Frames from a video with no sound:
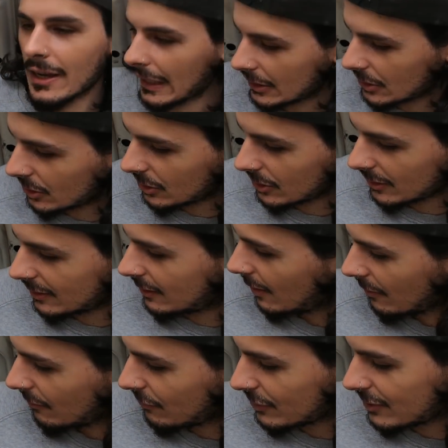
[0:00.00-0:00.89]
It's just,
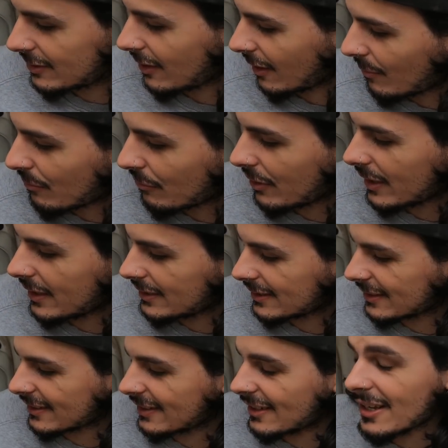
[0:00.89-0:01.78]
for some
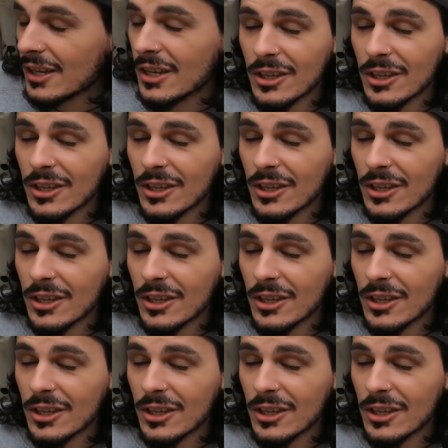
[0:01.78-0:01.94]
reason,